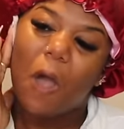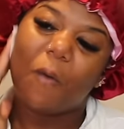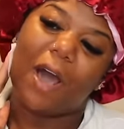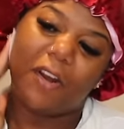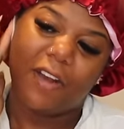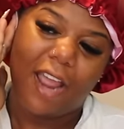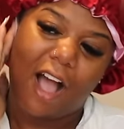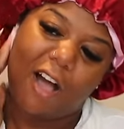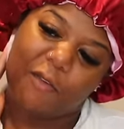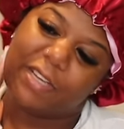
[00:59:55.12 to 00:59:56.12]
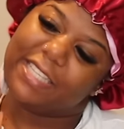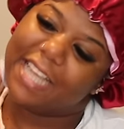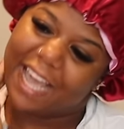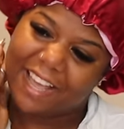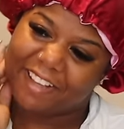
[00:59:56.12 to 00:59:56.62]
Why do they always
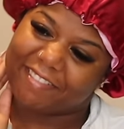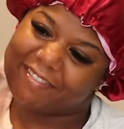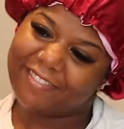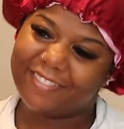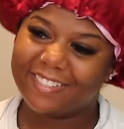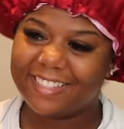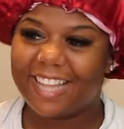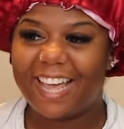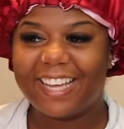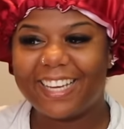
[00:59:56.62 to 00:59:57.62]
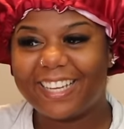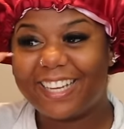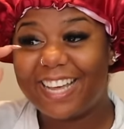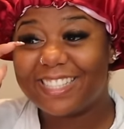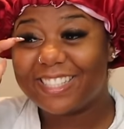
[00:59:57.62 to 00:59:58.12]
have like
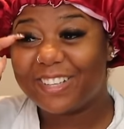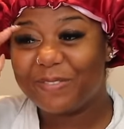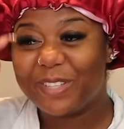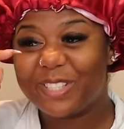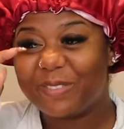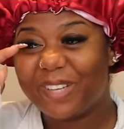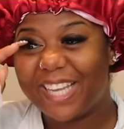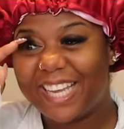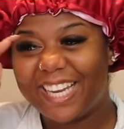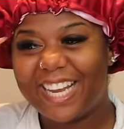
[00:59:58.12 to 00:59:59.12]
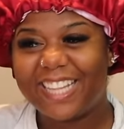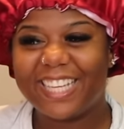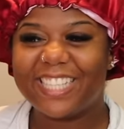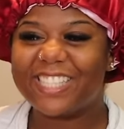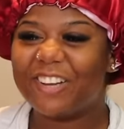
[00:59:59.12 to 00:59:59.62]
classical music playing? I
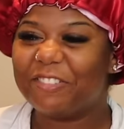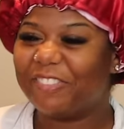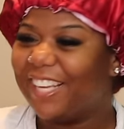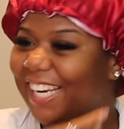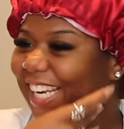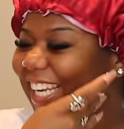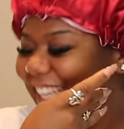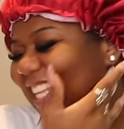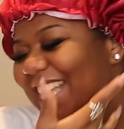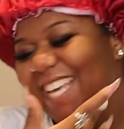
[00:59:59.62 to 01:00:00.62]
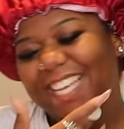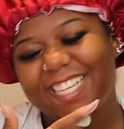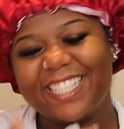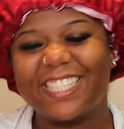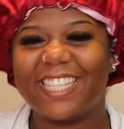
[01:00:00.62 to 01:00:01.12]
think it's so funny
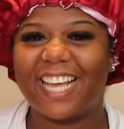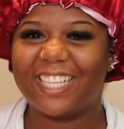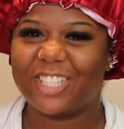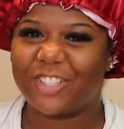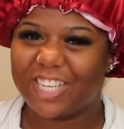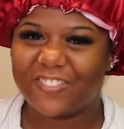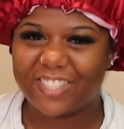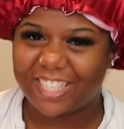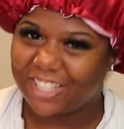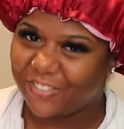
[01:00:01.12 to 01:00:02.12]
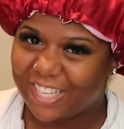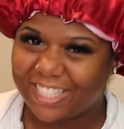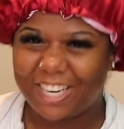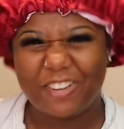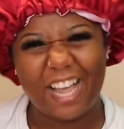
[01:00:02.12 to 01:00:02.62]
because it's like a stressful
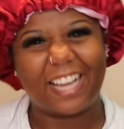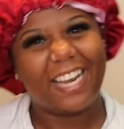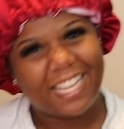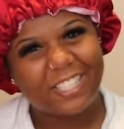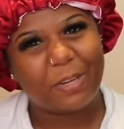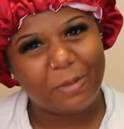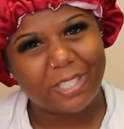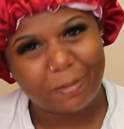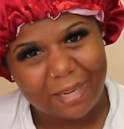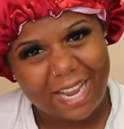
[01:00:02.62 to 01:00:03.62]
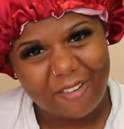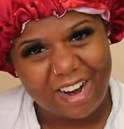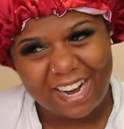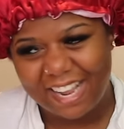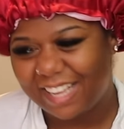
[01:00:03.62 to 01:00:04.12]
situation and you got classical music playing
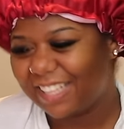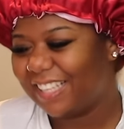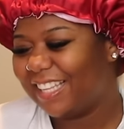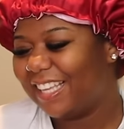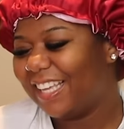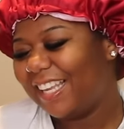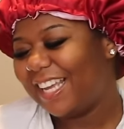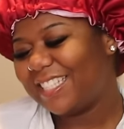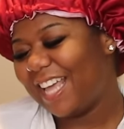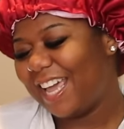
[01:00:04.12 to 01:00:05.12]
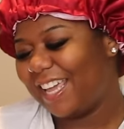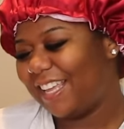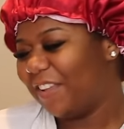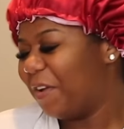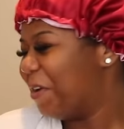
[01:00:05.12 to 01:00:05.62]
right now. That's
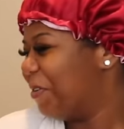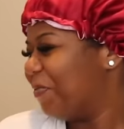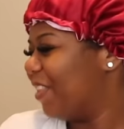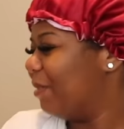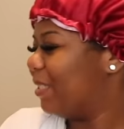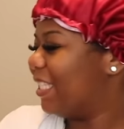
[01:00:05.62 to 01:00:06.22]
like them